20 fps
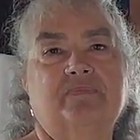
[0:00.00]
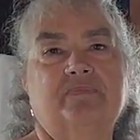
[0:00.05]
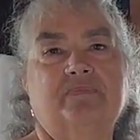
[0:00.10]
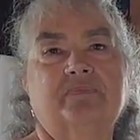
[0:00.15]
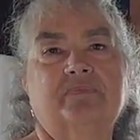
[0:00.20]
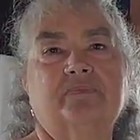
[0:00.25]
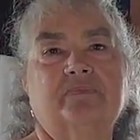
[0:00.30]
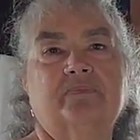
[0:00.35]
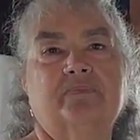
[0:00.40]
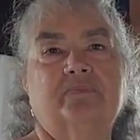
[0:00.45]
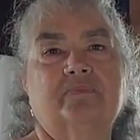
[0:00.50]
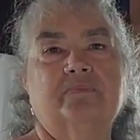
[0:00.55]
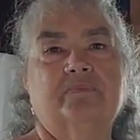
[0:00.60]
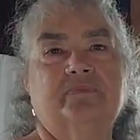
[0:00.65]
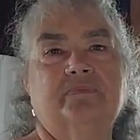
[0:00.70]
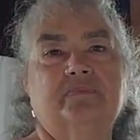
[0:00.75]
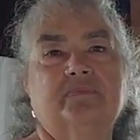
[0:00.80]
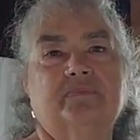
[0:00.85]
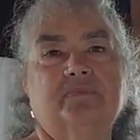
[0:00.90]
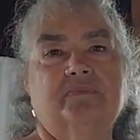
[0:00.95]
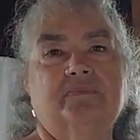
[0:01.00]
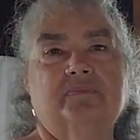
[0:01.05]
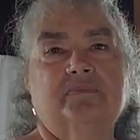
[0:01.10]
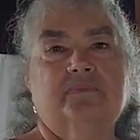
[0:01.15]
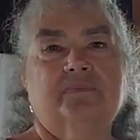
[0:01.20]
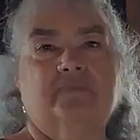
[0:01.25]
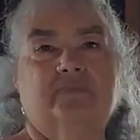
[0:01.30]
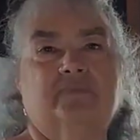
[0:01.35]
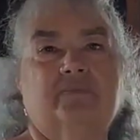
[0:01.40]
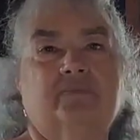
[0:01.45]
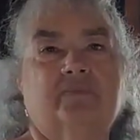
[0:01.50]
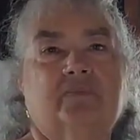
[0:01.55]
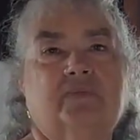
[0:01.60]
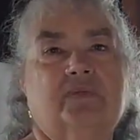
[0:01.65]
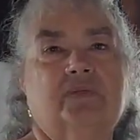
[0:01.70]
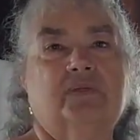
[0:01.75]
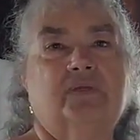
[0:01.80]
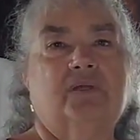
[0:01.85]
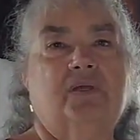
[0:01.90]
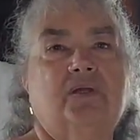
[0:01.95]
So are
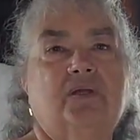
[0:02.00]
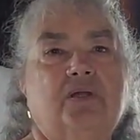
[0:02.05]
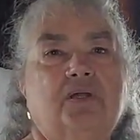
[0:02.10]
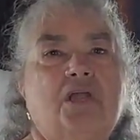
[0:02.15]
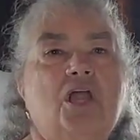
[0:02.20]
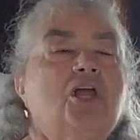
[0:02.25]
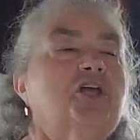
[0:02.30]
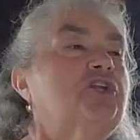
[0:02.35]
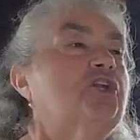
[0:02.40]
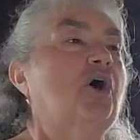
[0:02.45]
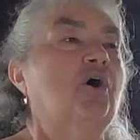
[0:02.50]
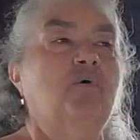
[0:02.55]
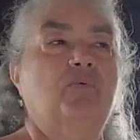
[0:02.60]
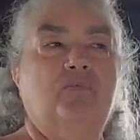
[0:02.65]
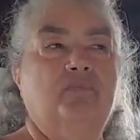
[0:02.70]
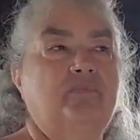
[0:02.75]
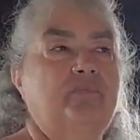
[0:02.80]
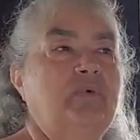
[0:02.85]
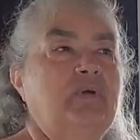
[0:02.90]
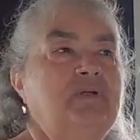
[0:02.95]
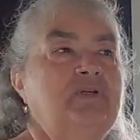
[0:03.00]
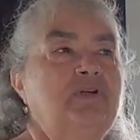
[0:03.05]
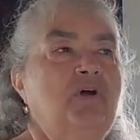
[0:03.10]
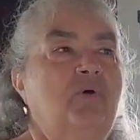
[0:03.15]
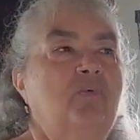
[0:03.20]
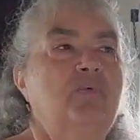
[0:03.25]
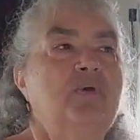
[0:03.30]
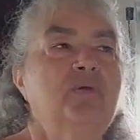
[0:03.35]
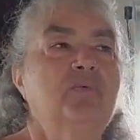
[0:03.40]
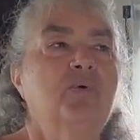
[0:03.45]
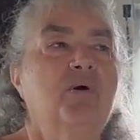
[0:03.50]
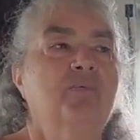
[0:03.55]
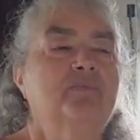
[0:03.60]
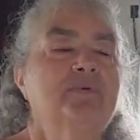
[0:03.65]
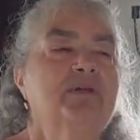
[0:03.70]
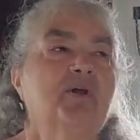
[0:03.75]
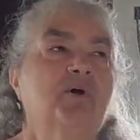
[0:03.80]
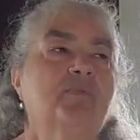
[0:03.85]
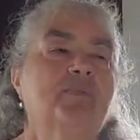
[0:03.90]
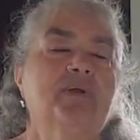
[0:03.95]
you're not open in the winter? No,
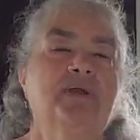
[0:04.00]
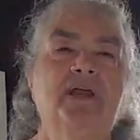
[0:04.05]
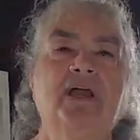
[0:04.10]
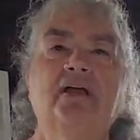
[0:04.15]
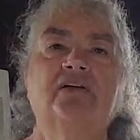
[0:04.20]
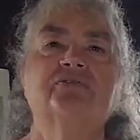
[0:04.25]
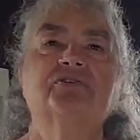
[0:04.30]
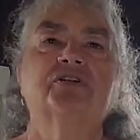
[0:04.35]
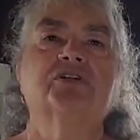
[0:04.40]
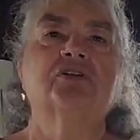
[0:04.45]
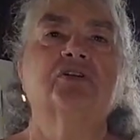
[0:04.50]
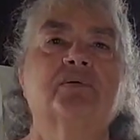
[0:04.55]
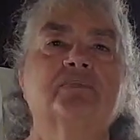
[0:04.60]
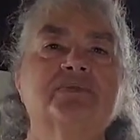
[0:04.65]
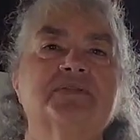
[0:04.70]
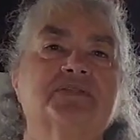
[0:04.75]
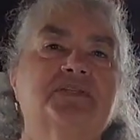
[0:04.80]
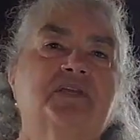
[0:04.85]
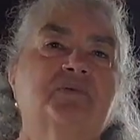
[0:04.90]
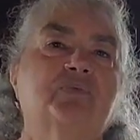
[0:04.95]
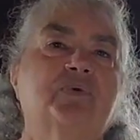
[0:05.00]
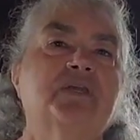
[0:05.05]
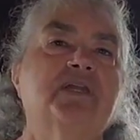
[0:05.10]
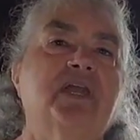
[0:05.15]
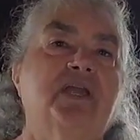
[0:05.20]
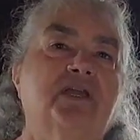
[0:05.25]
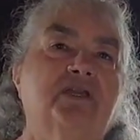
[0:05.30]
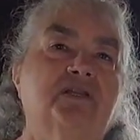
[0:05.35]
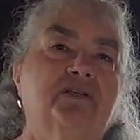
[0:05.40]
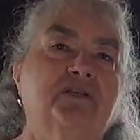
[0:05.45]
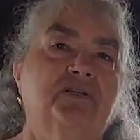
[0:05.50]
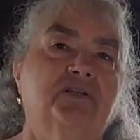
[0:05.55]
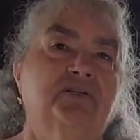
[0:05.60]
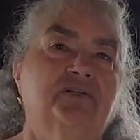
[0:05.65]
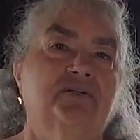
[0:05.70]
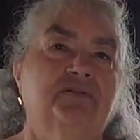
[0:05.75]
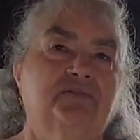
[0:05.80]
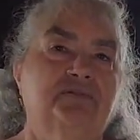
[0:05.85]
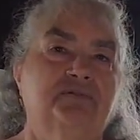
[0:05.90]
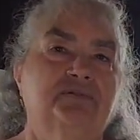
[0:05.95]
we won't be open after Columbus Day weekend.